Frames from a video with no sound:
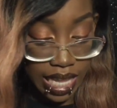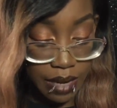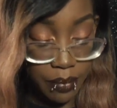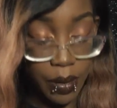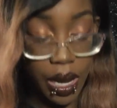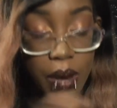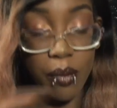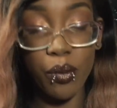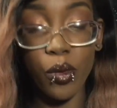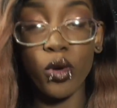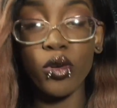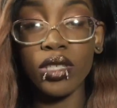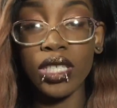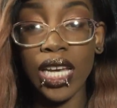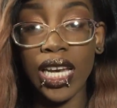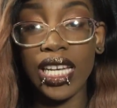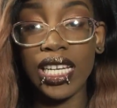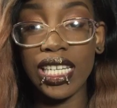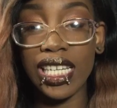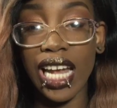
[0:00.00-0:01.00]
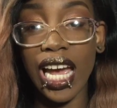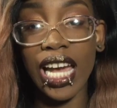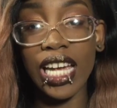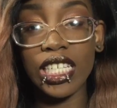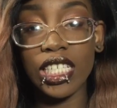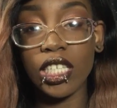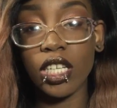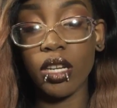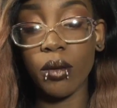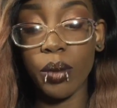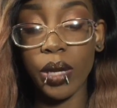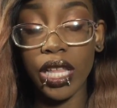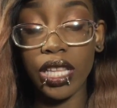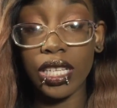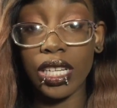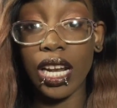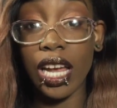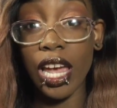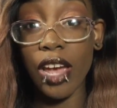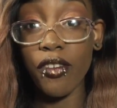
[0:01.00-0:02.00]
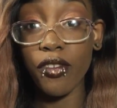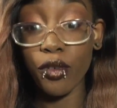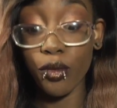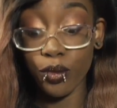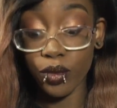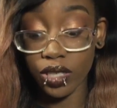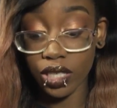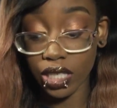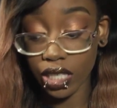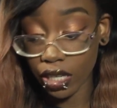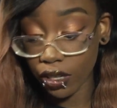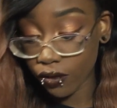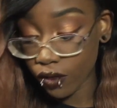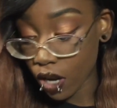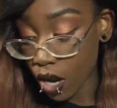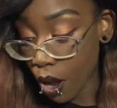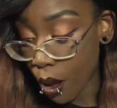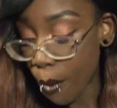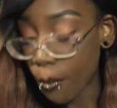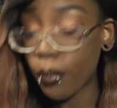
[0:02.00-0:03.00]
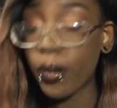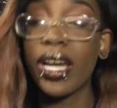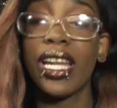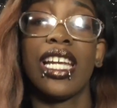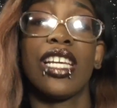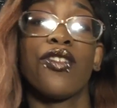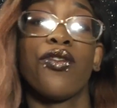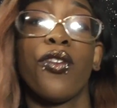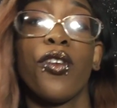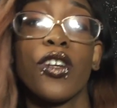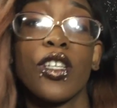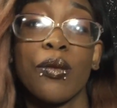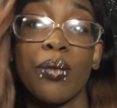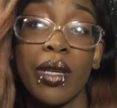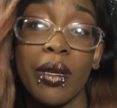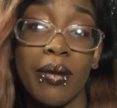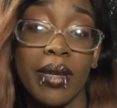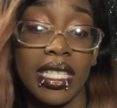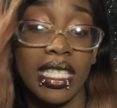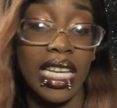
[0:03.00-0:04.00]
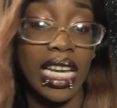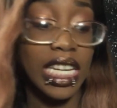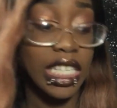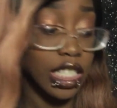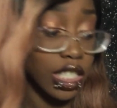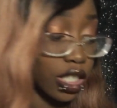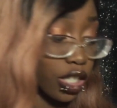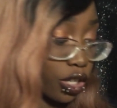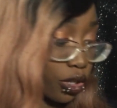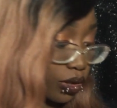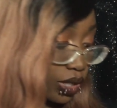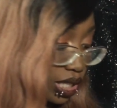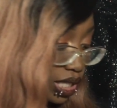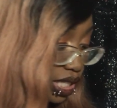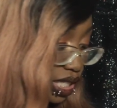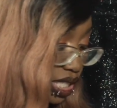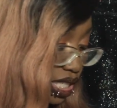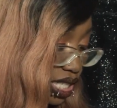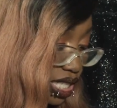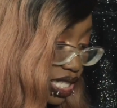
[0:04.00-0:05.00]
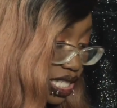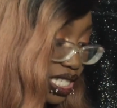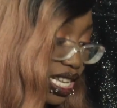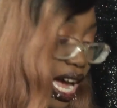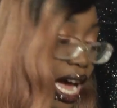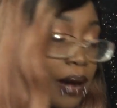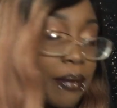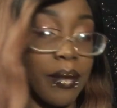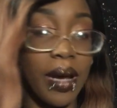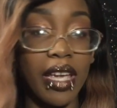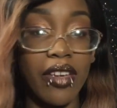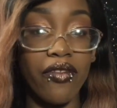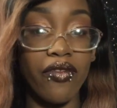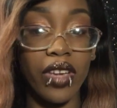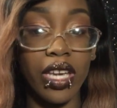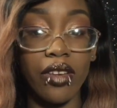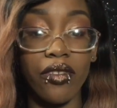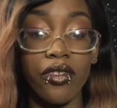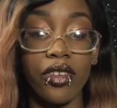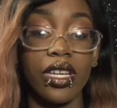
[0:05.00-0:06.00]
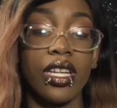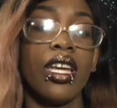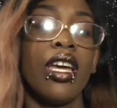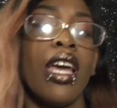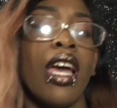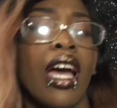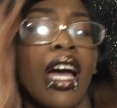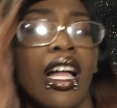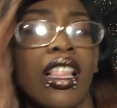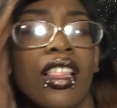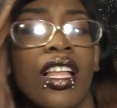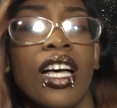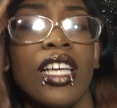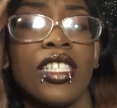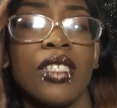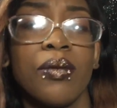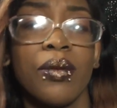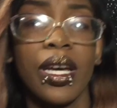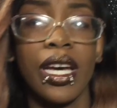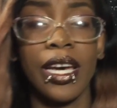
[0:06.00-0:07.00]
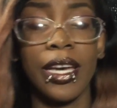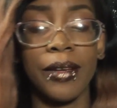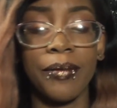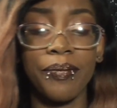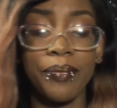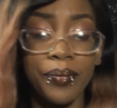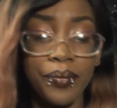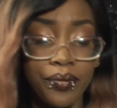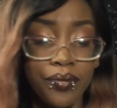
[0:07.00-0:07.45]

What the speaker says: like my most hated eyeshadow palette I ever received, but as far as pigmentation goes, it's just not my favorite. I lost my